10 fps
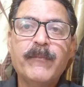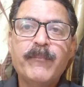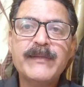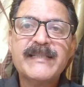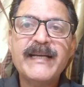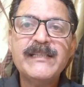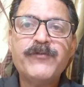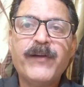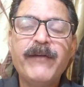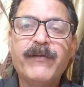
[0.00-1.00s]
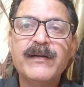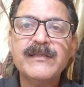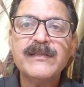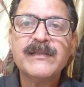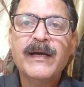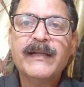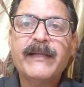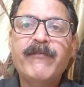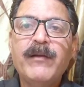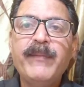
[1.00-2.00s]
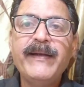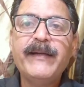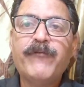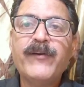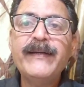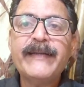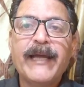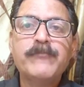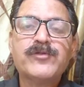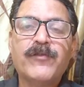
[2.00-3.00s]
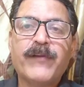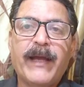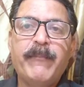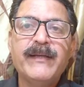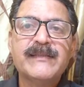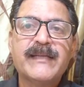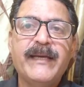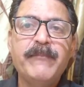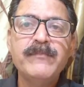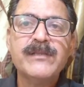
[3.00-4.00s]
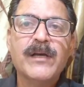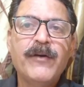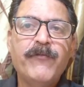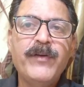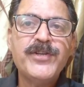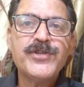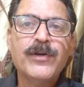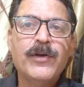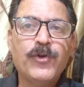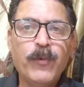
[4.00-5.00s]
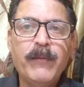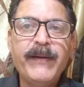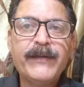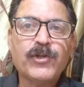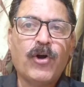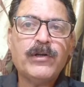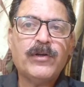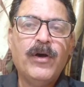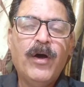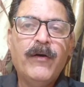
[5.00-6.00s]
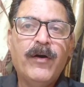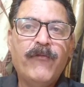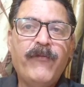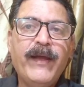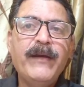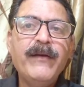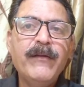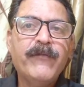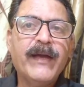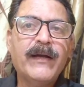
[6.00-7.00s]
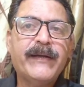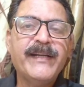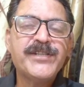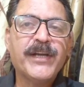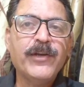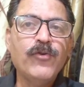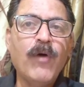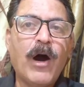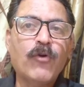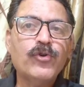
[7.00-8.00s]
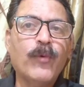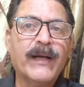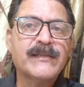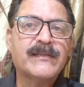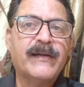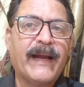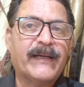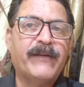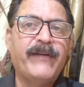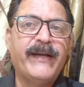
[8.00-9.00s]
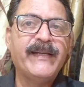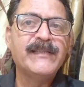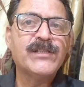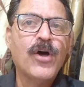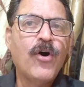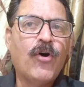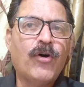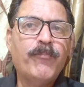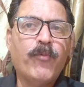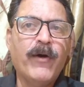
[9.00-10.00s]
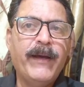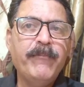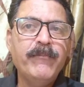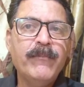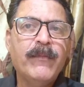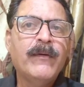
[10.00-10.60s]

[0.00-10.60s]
besides free verse, there will be different types of rhyming schemes which you will be taught when we are teaching you how to answer activities on poem